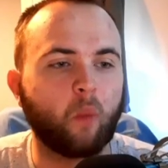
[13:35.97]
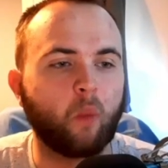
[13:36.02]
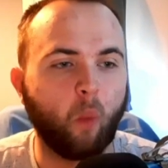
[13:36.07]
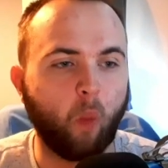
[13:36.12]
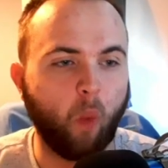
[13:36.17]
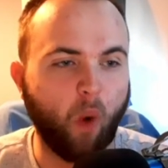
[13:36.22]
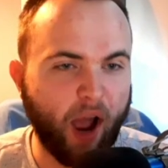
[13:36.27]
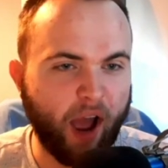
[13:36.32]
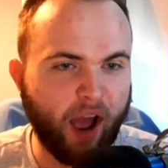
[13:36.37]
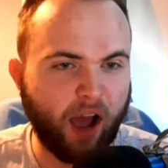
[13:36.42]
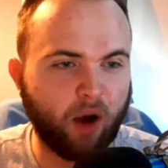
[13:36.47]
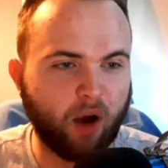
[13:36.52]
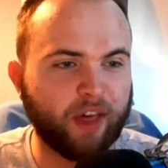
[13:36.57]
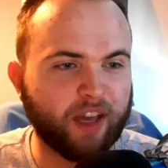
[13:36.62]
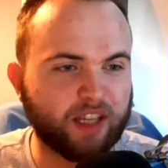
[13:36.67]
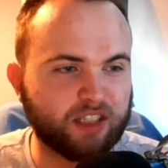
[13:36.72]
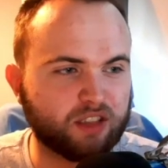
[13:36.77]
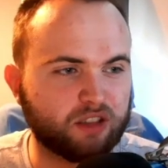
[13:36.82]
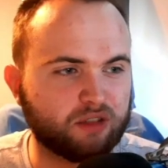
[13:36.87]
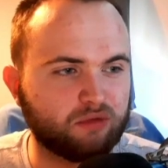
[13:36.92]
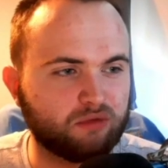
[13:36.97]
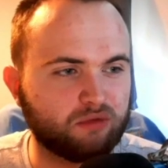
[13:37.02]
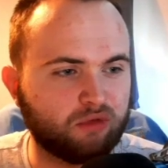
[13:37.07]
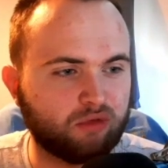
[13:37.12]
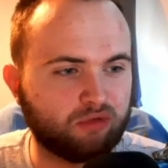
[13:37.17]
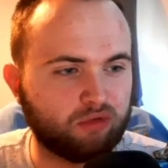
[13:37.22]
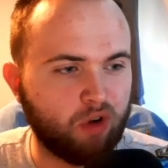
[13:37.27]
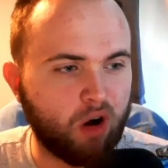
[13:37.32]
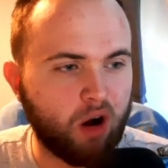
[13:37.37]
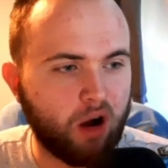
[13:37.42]
Wow, that's
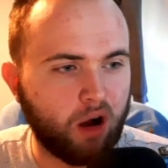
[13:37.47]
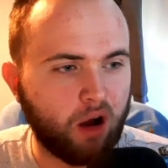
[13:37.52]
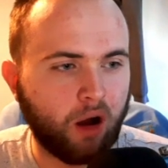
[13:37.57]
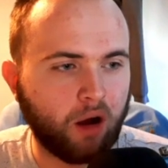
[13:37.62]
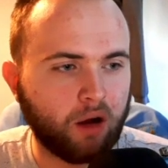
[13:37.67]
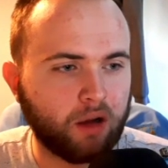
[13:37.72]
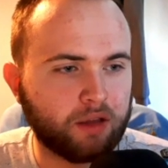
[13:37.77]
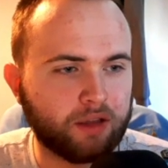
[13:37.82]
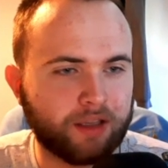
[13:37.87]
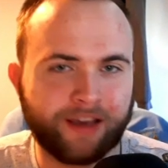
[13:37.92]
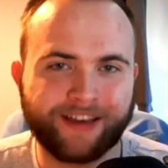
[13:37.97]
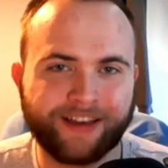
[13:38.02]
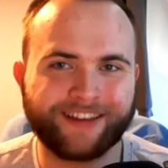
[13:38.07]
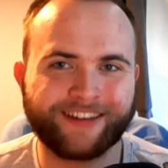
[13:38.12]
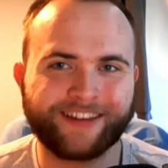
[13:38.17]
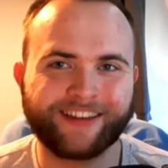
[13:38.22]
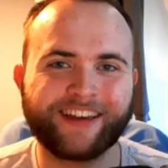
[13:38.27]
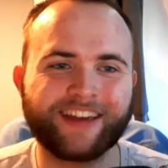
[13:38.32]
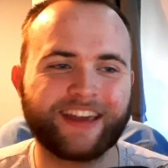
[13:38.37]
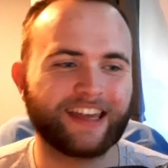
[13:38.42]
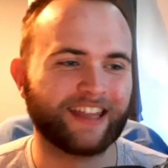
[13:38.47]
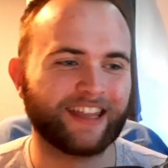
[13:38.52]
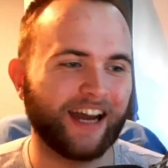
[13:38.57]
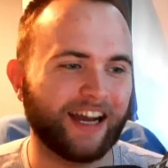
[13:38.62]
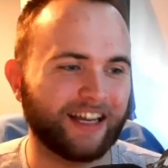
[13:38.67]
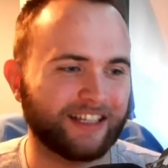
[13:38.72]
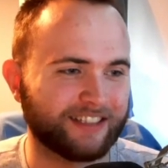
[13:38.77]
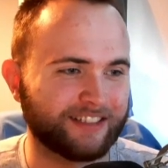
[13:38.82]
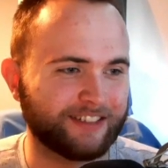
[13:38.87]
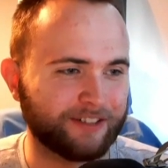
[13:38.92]
raw.
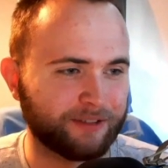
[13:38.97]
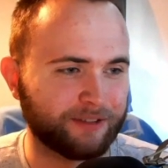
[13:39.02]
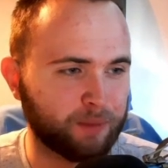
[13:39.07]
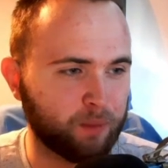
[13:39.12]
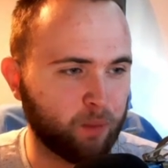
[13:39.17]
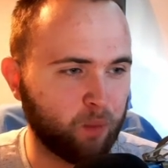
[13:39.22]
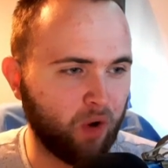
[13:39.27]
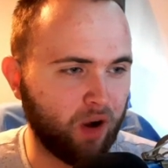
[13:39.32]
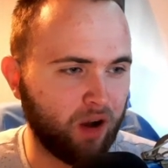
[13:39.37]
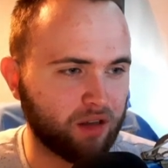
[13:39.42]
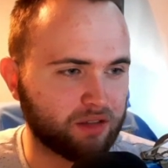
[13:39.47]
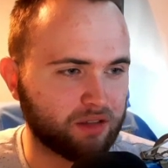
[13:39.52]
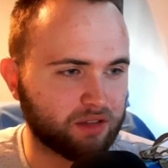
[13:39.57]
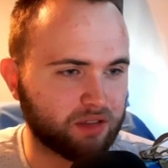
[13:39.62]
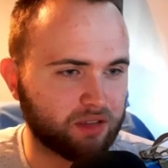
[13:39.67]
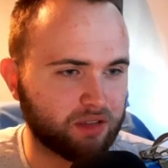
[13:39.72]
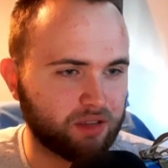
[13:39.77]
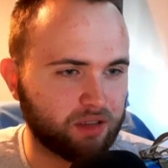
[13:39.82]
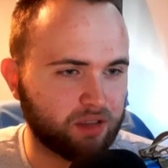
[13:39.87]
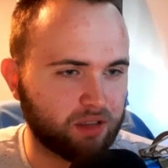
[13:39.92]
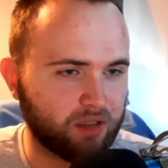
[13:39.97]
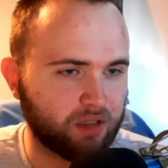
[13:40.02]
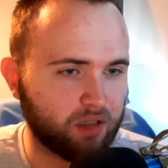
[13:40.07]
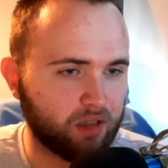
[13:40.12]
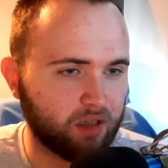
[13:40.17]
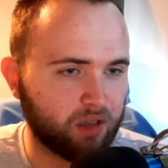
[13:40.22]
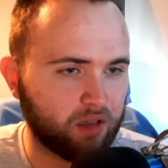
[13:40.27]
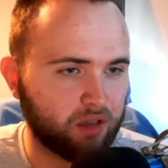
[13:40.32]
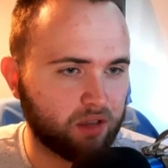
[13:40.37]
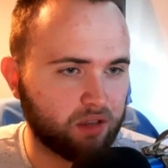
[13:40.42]
That's just what?
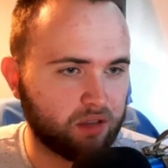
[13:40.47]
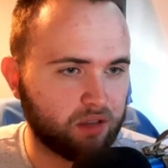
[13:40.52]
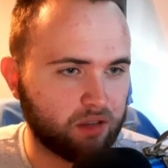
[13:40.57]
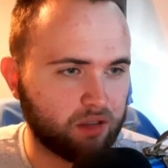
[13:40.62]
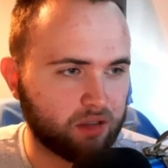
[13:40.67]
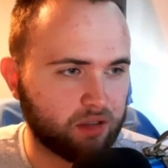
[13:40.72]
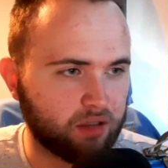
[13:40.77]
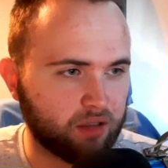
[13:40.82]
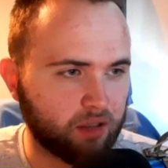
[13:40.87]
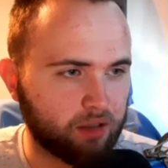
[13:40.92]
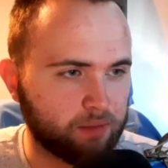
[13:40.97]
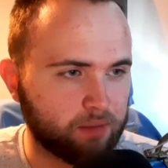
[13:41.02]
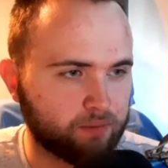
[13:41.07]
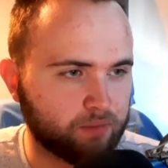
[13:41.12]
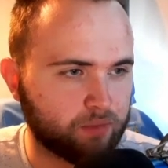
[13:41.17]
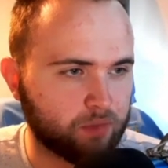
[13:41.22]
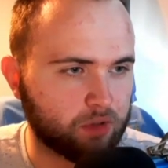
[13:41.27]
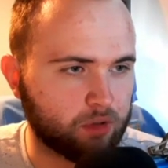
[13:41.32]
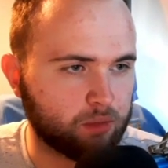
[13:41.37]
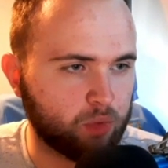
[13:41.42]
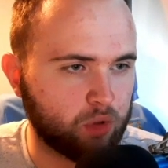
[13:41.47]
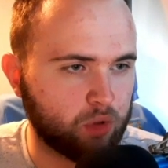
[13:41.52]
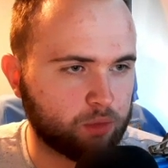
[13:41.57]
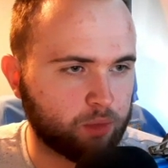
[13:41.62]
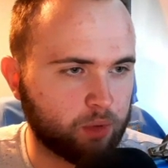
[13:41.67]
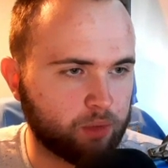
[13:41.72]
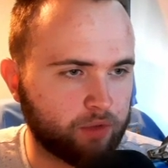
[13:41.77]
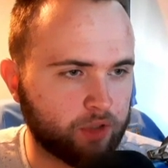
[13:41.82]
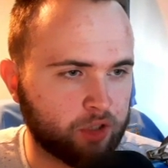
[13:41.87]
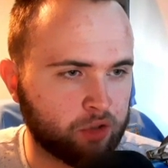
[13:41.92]
Okay. Morgz
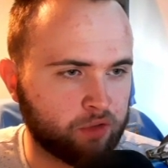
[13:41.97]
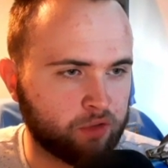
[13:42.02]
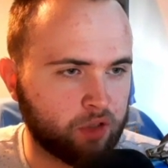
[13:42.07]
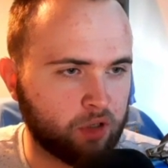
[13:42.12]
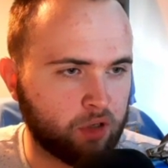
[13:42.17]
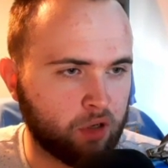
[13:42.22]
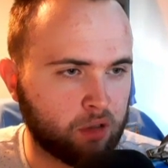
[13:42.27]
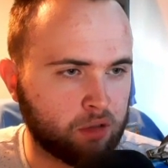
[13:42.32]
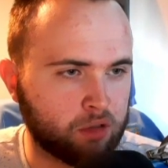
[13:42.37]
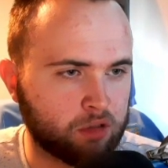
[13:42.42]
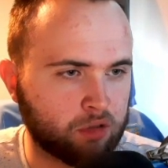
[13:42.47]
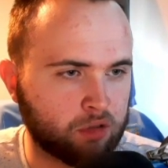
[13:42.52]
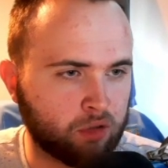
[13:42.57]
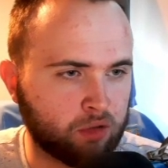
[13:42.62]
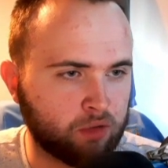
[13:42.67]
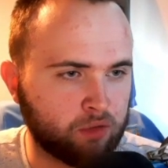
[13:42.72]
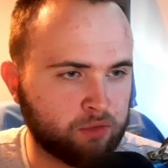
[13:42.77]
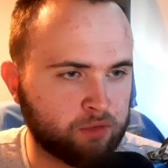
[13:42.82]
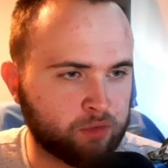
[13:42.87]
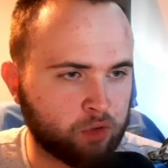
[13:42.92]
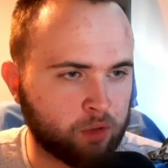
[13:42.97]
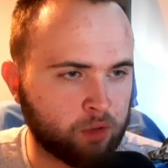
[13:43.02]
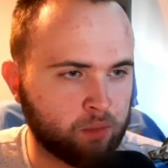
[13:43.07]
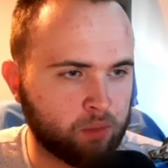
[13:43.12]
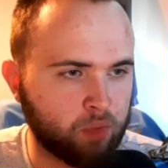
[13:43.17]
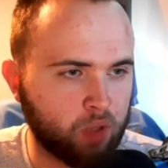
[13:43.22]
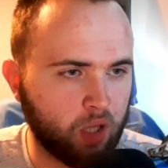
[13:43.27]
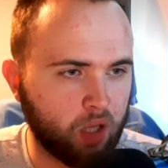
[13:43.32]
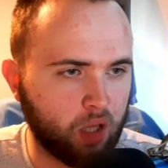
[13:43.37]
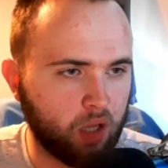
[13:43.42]
Mum official video, song from
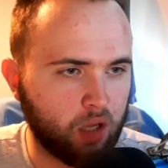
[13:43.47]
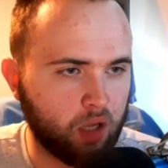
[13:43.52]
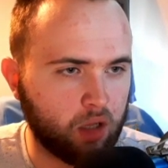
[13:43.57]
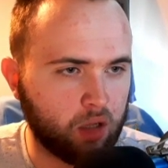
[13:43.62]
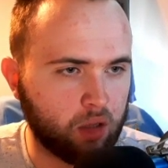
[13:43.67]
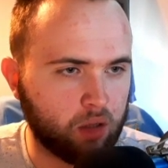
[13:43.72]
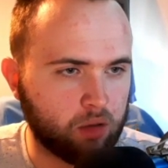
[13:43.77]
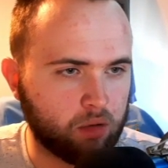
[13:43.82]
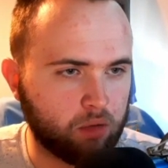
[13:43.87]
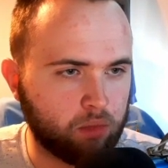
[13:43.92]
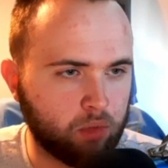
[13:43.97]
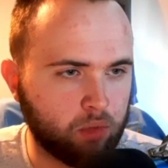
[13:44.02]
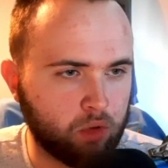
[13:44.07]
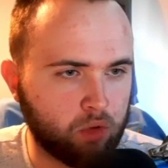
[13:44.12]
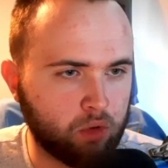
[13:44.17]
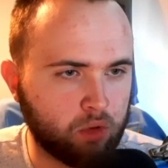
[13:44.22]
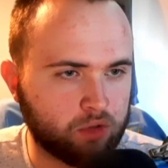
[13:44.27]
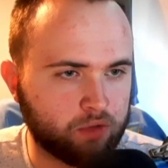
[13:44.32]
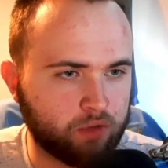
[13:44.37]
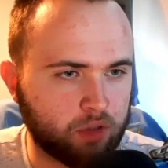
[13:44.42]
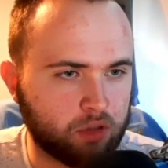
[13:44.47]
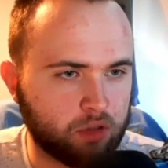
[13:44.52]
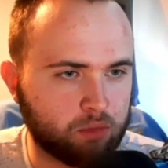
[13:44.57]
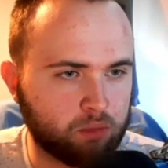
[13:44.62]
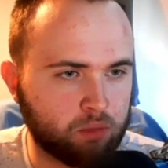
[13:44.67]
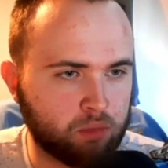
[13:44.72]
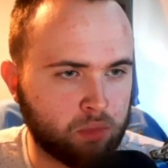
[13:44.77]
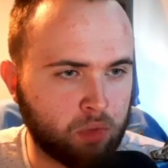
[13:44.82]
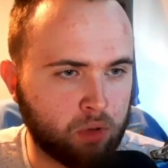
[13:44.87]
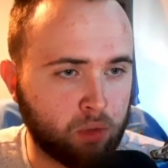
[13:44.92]
Morgz vs.
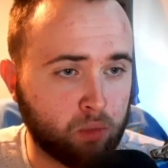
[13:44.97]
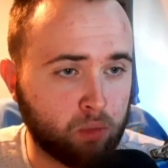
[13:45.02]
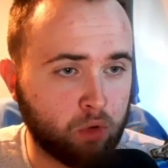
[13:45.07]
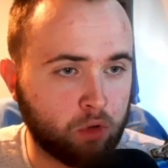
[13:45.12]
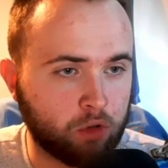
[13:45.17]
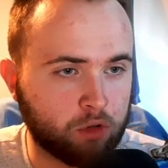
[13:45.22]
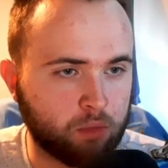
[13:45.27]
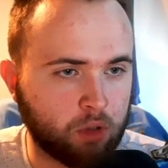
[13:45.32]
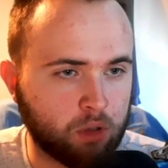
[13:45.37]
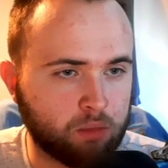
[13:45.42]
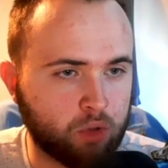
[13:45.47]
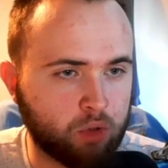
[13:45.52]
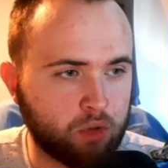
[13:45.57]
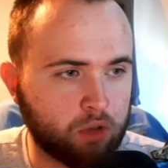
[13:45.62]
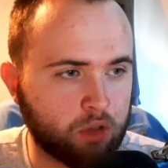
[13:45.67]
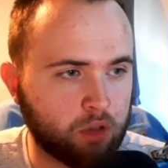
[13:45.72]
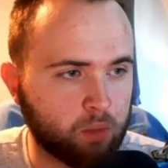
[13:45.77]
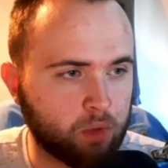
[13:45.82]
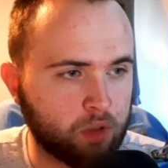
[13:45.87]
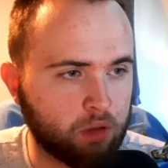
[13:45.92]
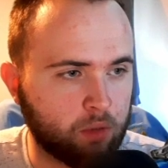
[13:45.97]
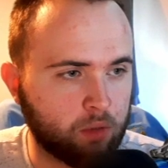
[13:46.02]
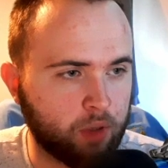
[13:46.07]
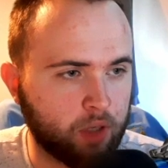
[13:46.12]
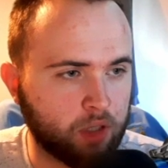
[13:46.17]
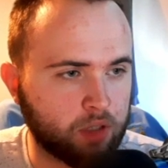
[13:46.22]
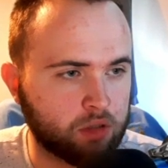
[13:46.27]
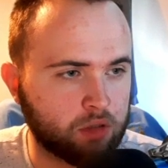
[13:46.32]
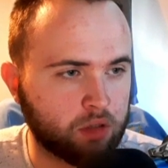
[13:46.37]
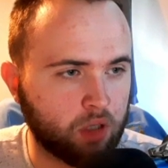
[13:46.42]
Morgz Mum. Who can win the
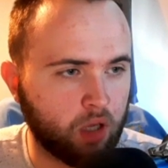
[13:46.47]
best?